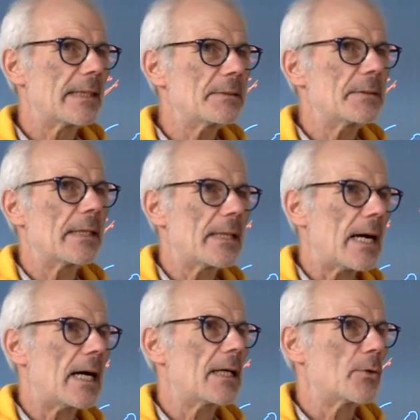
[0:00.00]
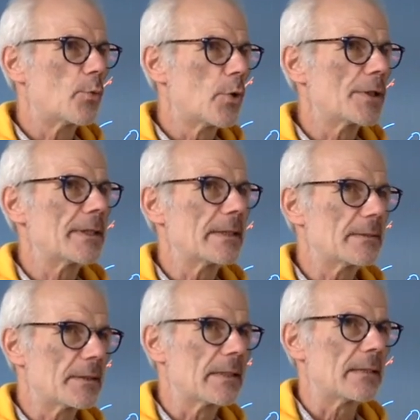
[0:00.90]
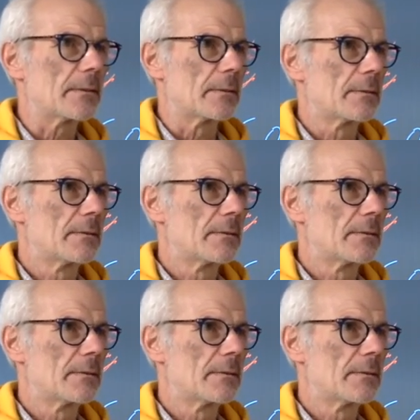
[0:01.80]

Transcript: that they are working together.